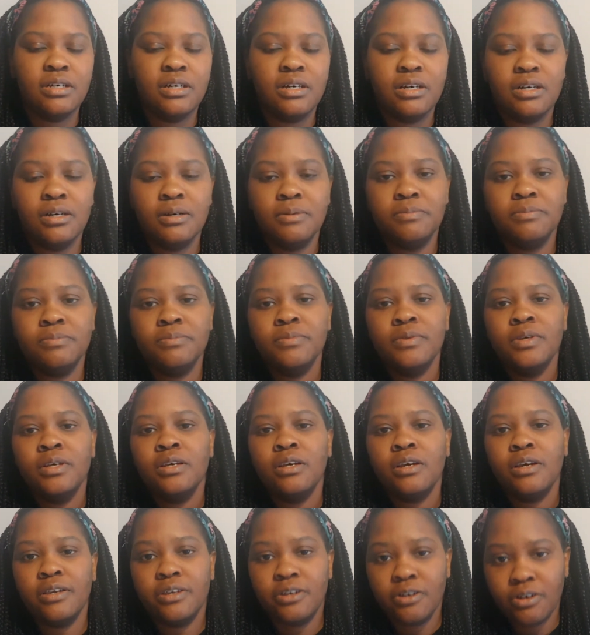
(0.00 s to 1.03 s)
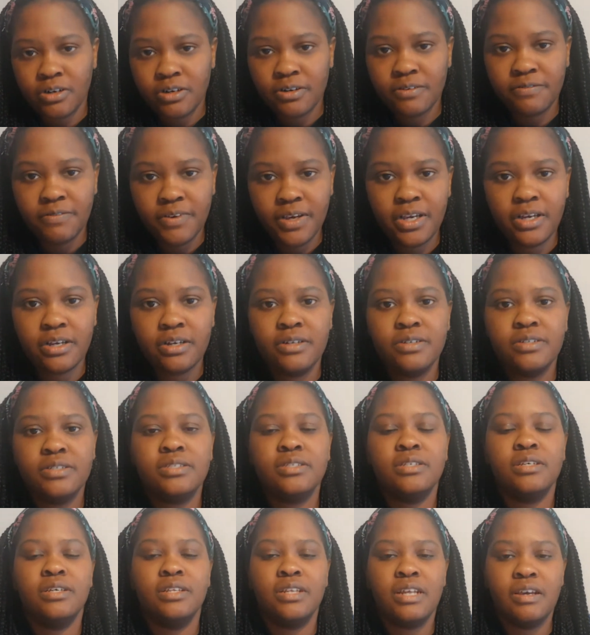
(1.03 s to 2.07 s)
in current
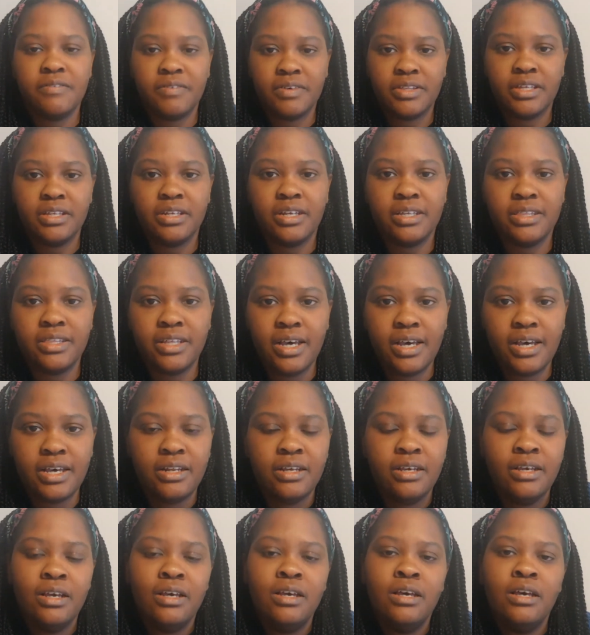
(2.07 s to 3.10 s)
affairs and everything like that.